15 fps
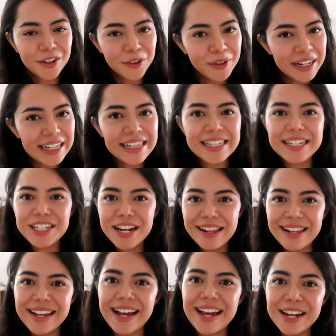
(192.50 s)
really
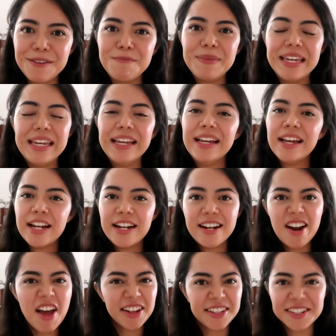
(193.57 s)
yelling at me
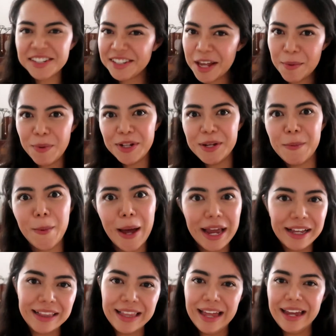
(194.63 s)
not to step on the
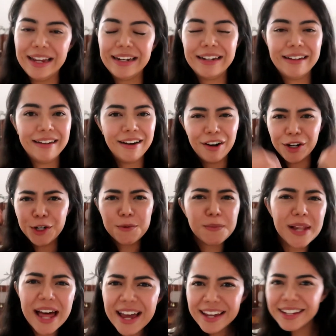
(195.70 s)
bike line. Are you
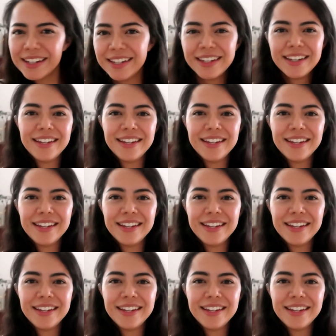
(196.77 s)
blind?